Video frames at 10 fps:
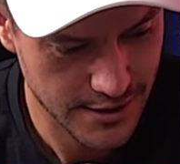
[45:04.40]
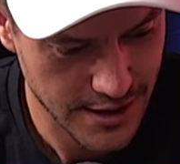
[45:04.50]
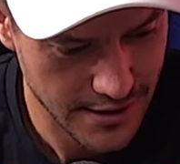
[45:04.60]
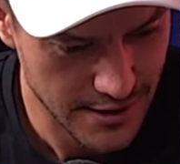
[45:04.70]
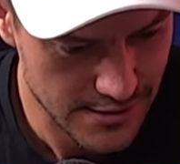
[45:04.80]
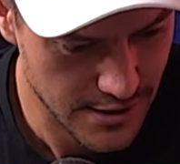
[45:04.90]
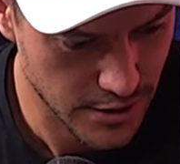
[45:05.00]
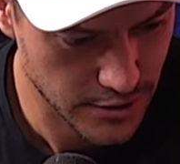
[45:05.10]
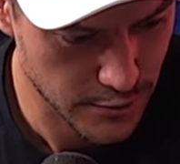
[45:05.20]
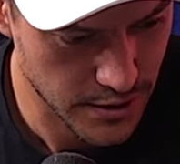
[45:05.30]
Uh, that's the
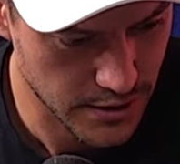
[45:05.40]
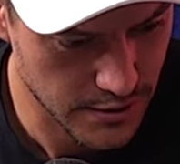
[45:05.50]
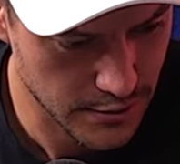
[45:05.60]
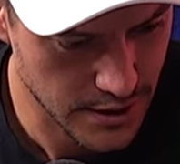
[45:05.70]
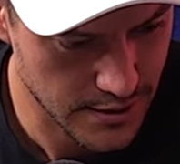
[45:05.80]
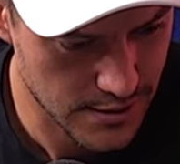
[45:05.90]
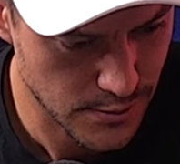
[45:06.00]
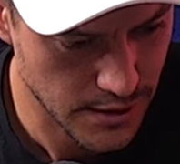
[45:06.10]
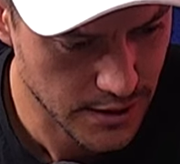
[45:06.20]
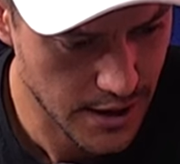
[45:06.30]
only win he'll get this
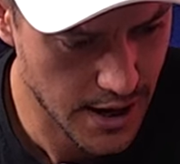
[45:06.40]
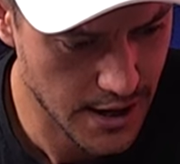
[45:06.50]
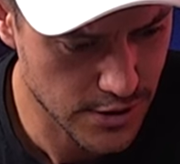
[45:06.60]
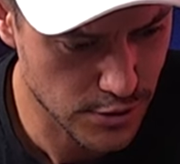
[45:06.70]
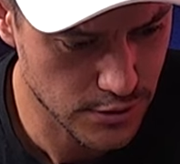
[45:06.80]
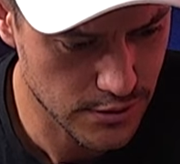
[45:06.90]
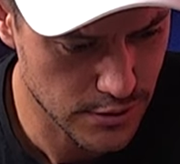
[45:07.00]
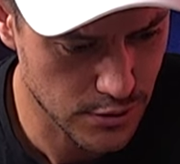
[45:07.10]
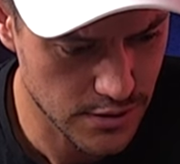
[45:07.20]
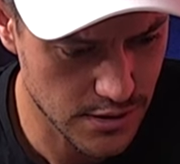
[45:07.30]
week. Uh, Jordan
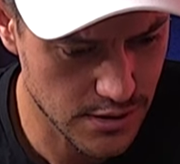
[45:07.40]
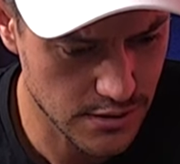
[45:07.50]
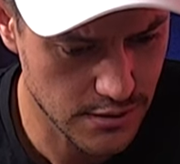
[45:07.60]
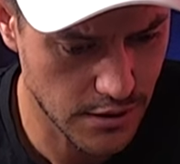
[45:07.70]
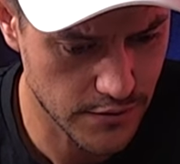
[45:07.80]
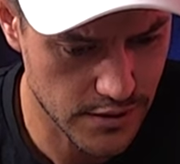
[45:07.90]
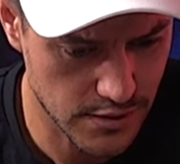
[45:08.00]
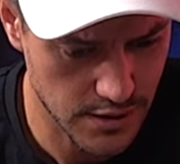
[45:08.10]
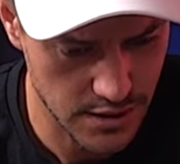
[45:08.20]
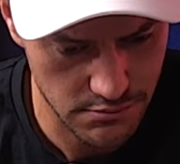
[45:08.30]
Dawson,
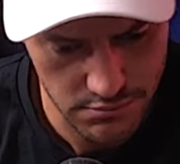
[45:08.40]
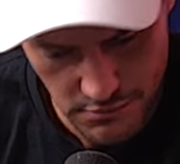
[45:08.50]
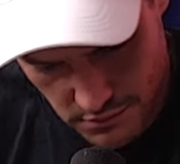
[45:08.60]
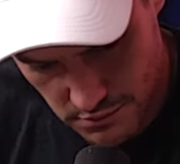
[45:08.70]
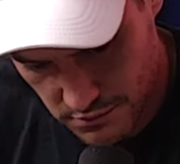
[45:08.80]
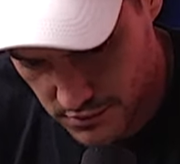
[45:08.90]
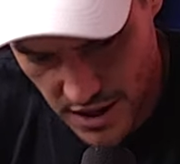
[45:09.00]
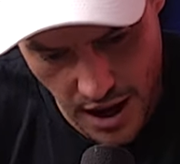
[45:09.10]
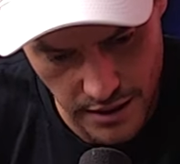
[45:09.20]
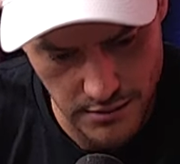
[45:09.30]
obviously,
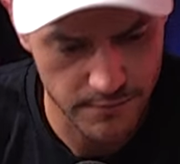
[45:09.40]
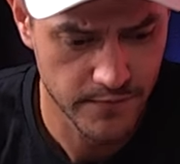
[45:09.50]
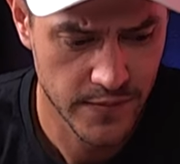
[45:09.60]
gun.